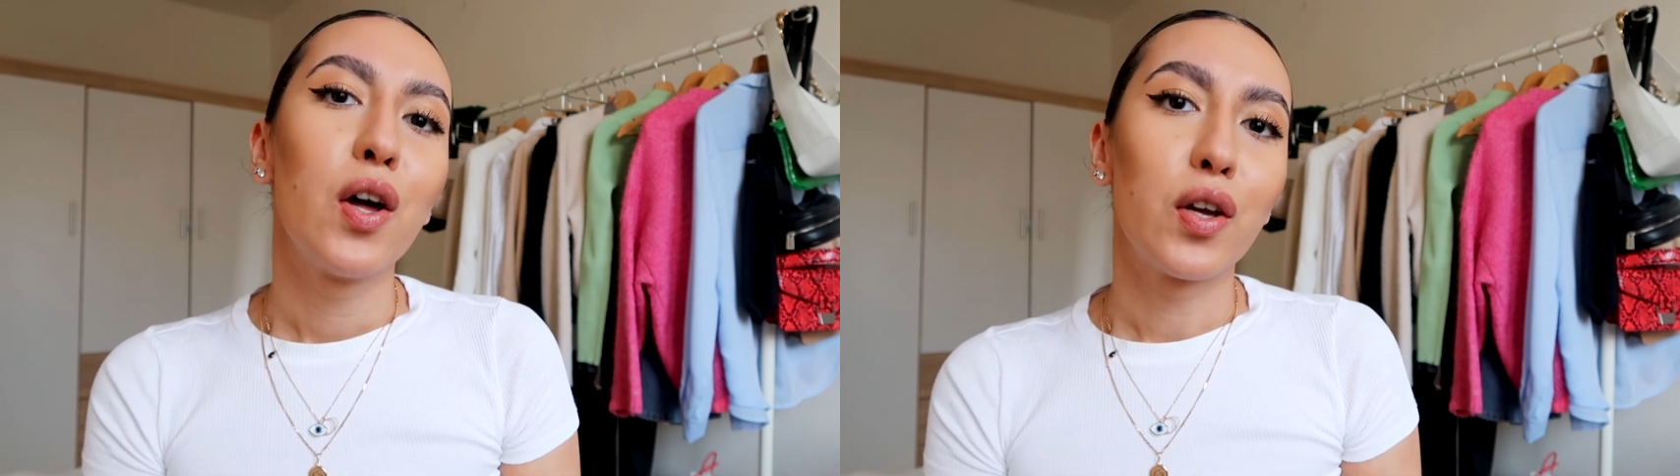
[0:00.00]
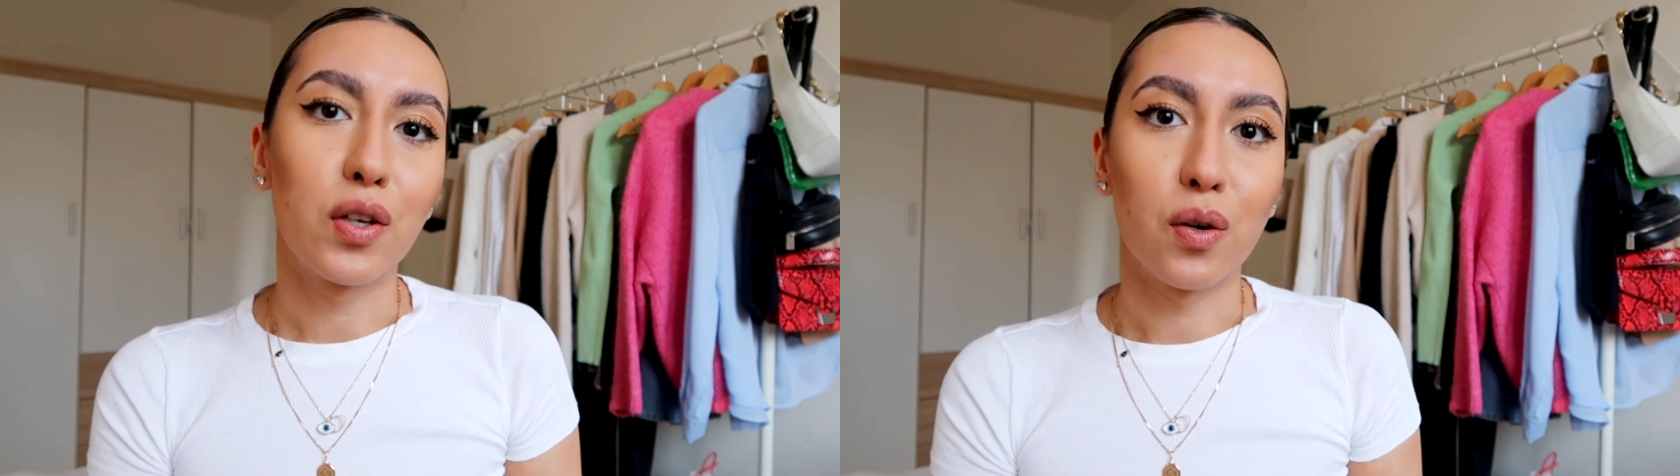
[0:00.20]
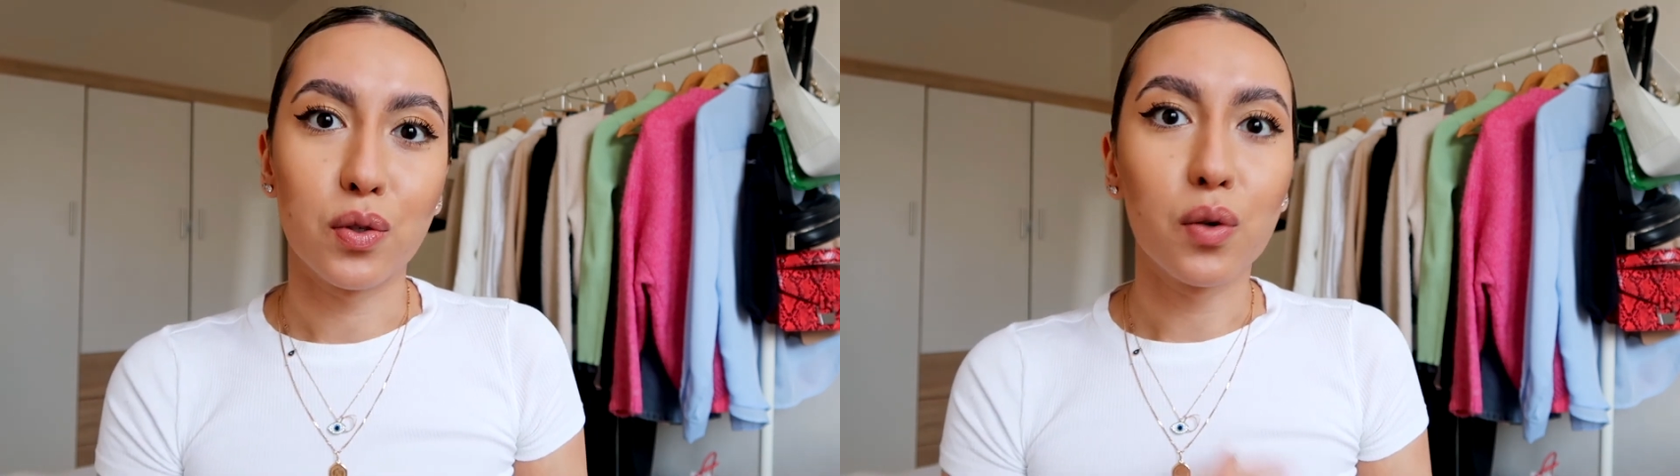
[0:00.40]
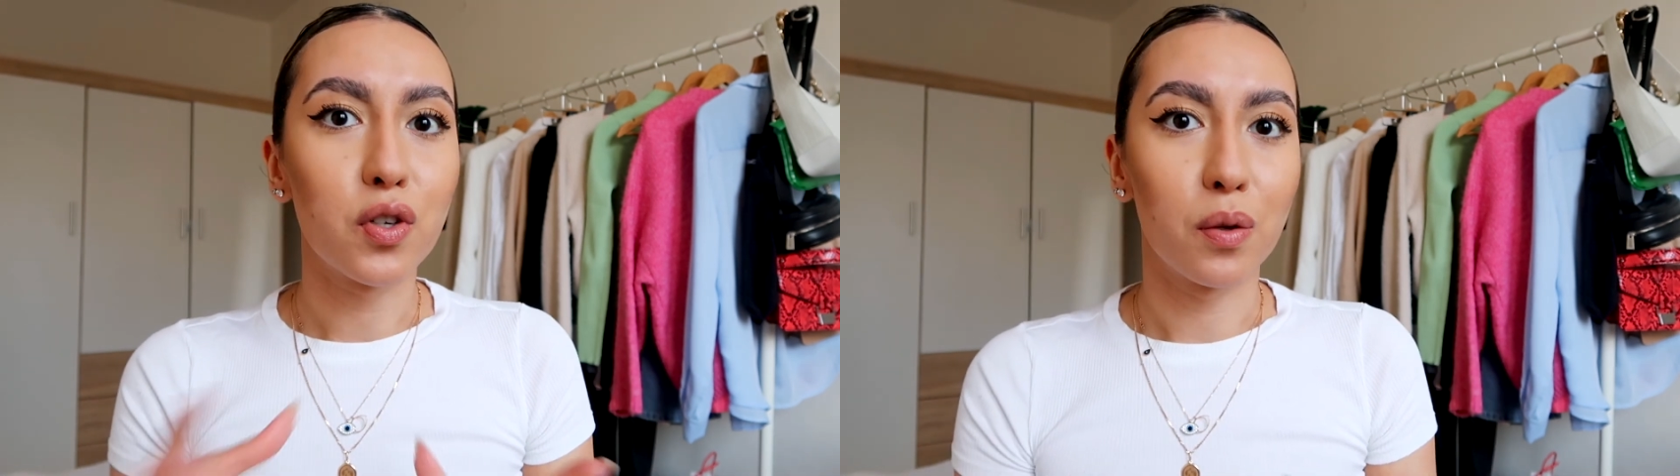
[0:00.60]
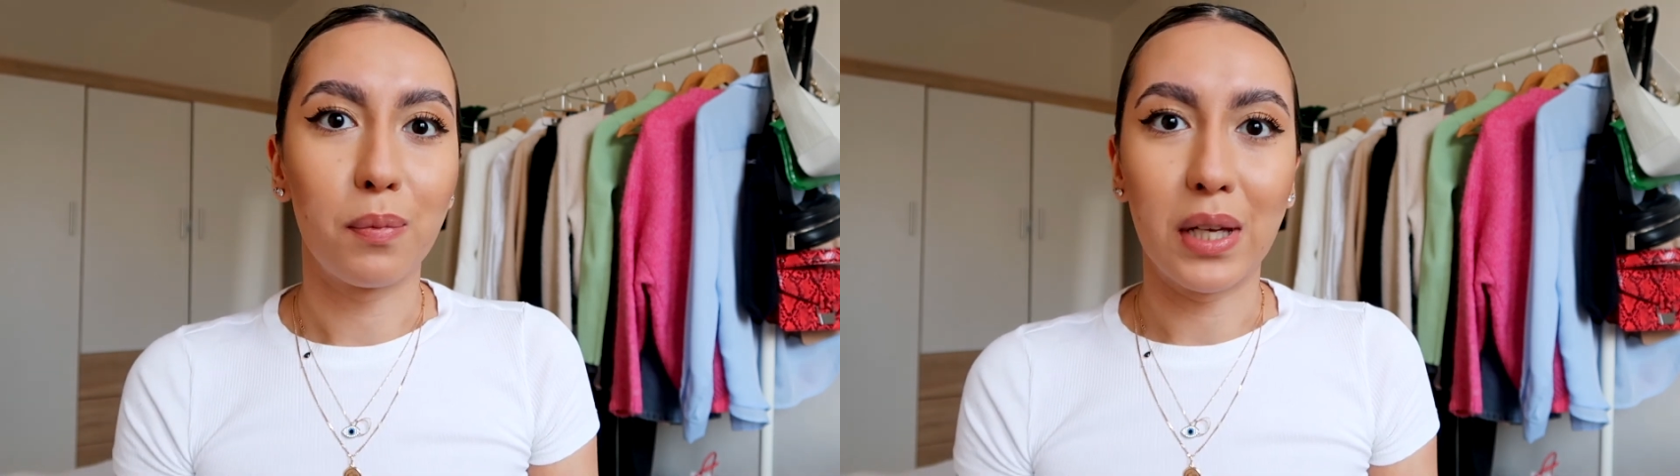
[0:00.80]
you know,
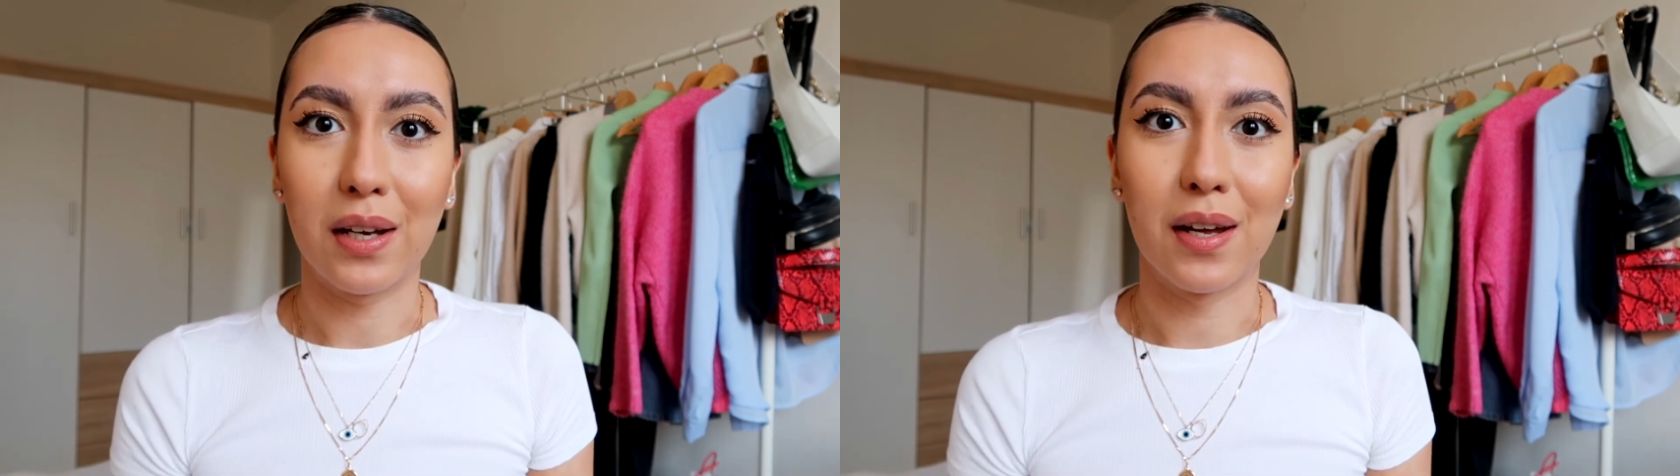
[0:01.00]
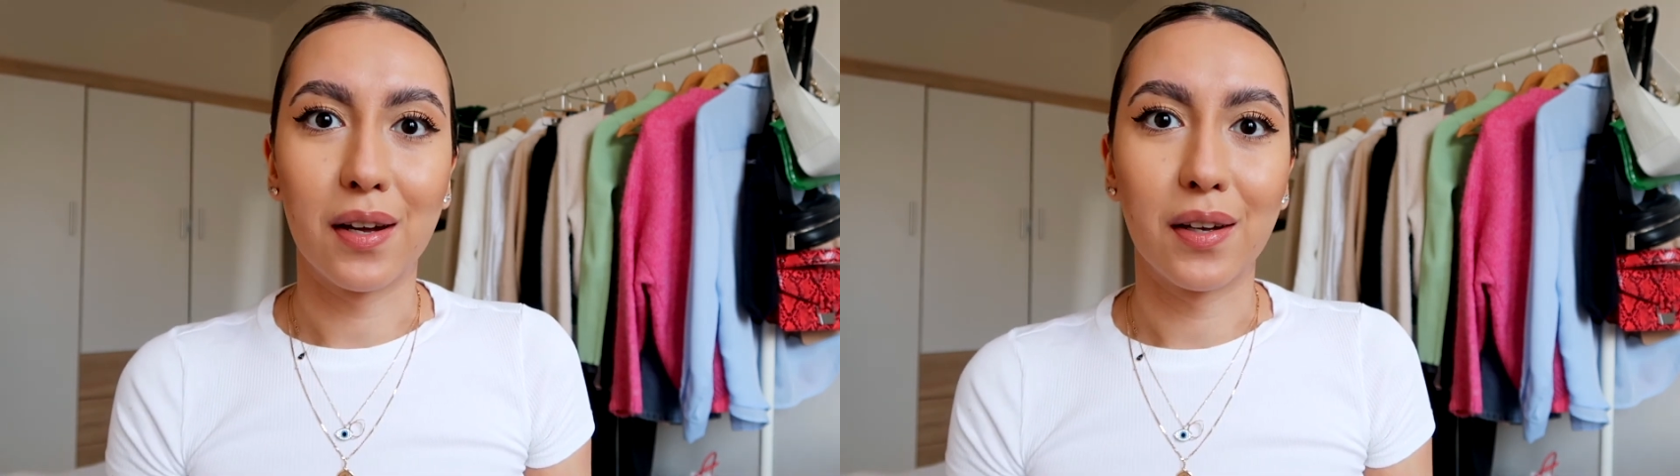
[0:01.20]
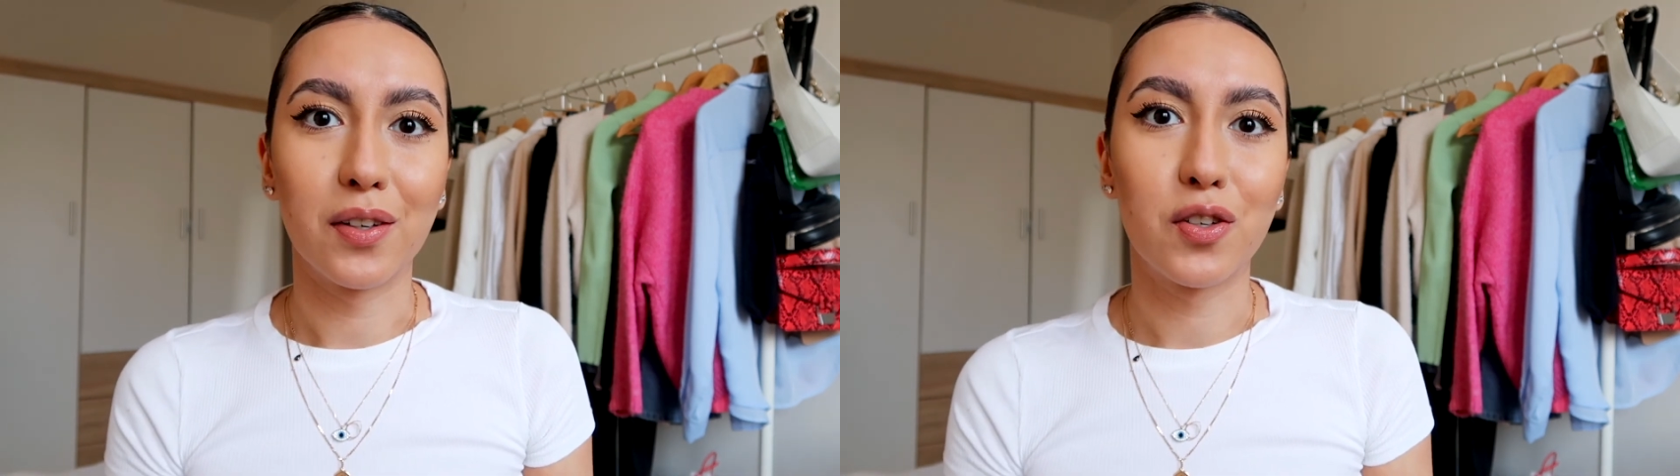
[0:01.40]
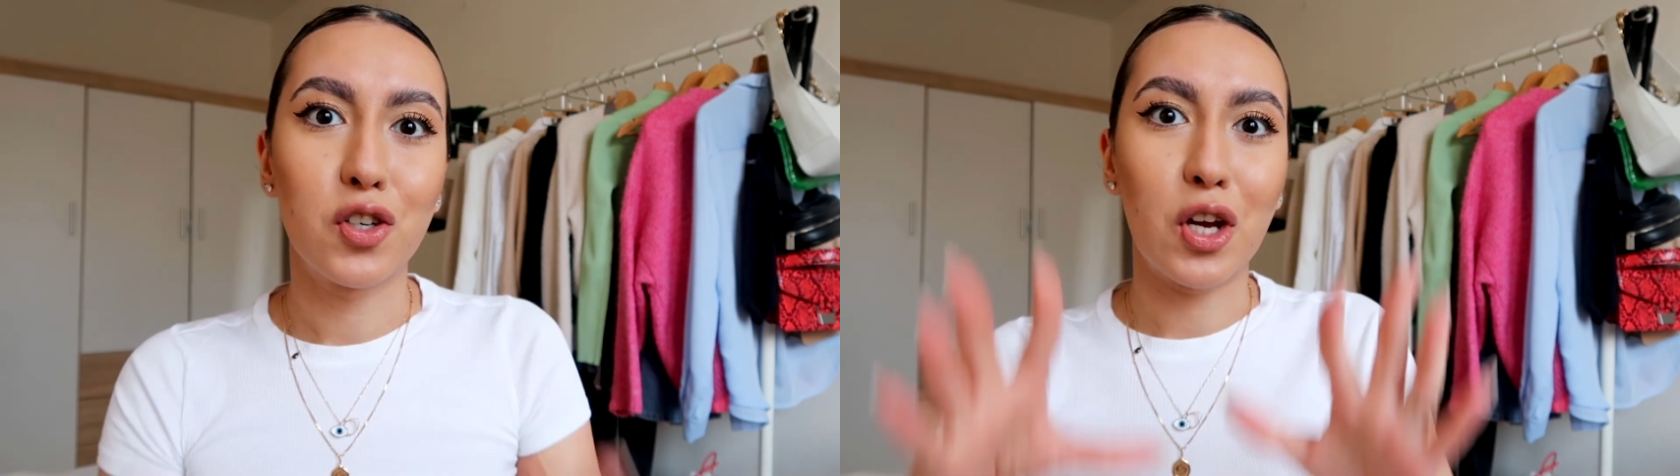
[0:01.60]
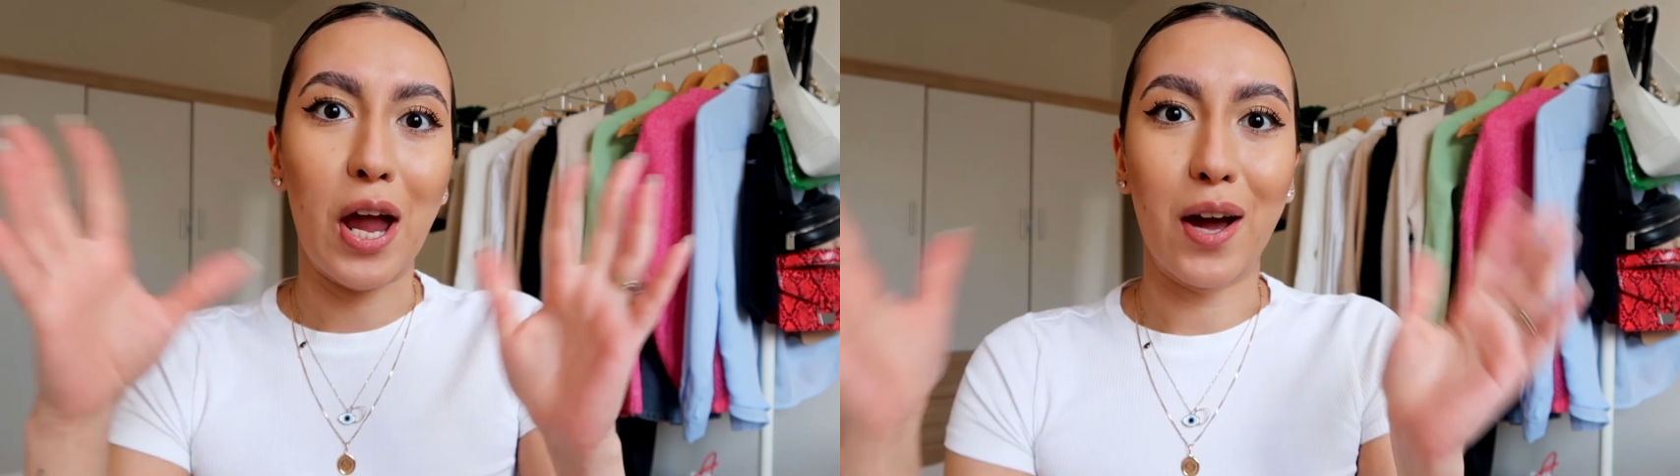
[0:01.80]
social media
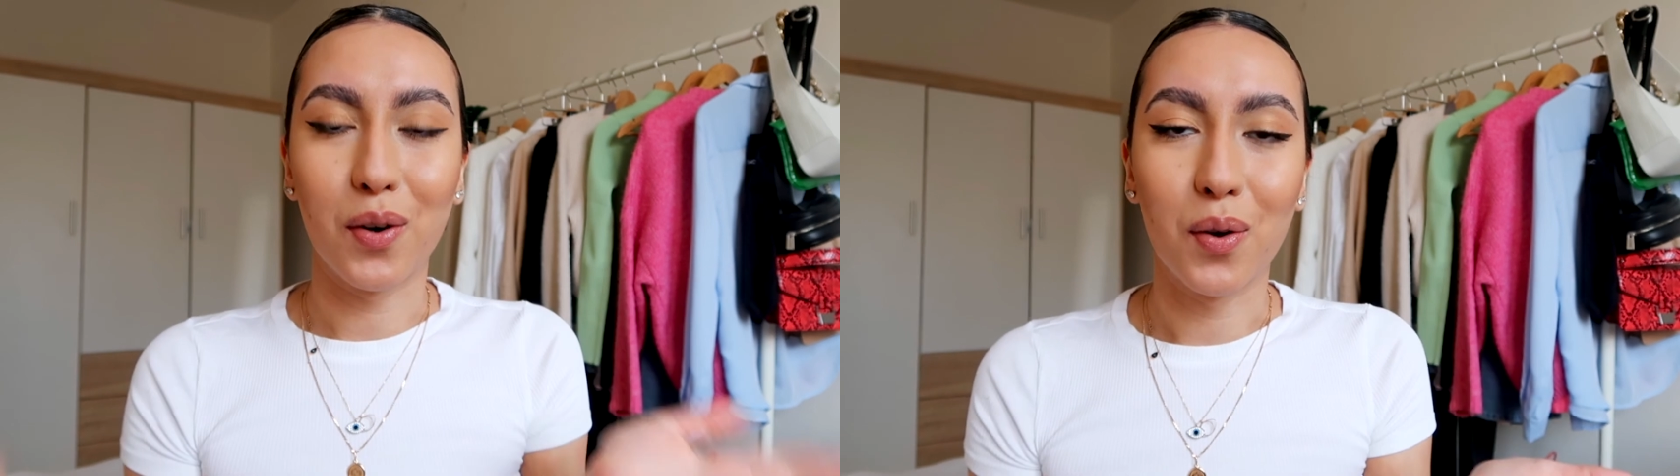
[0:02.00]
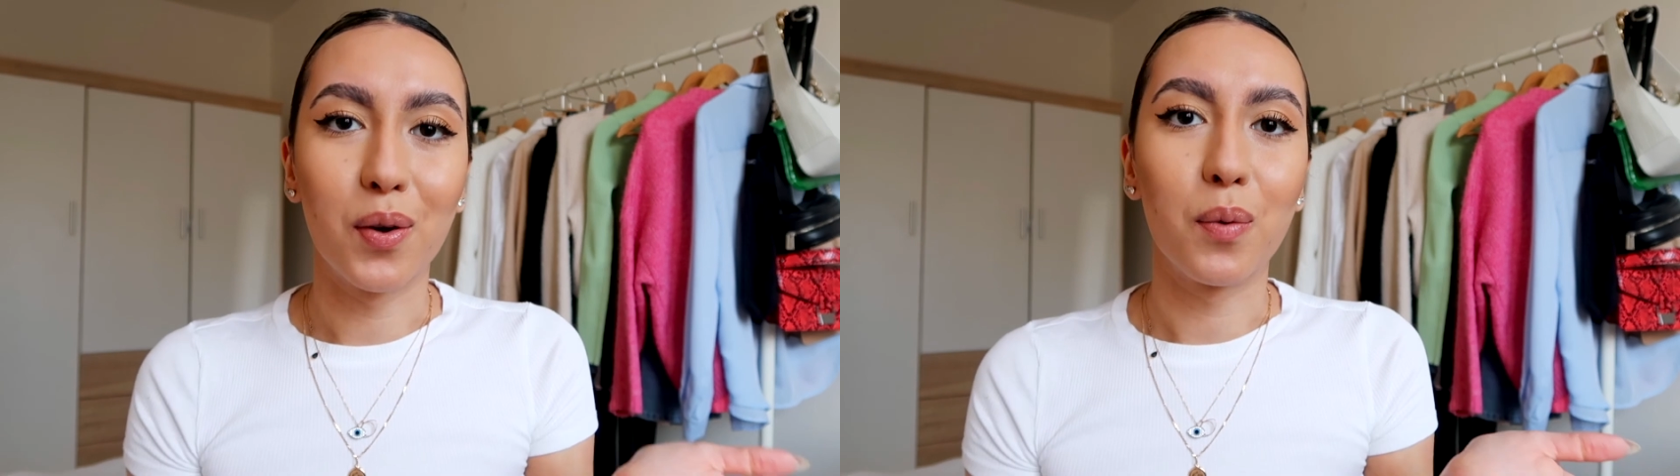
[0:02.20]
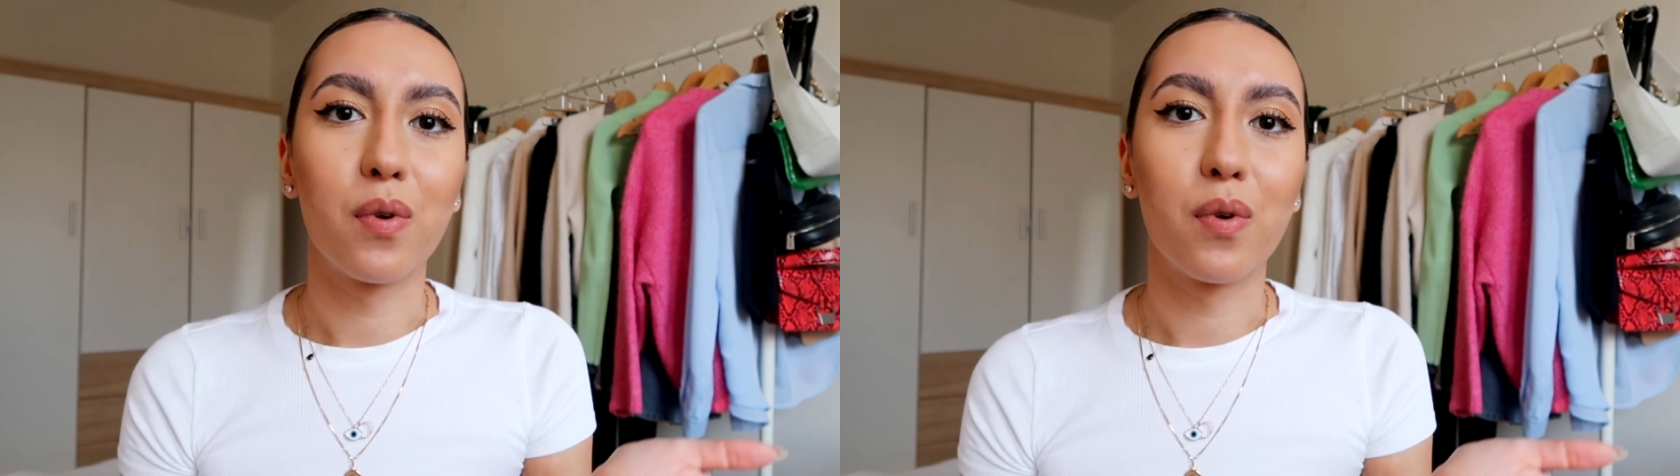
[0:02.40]
channel,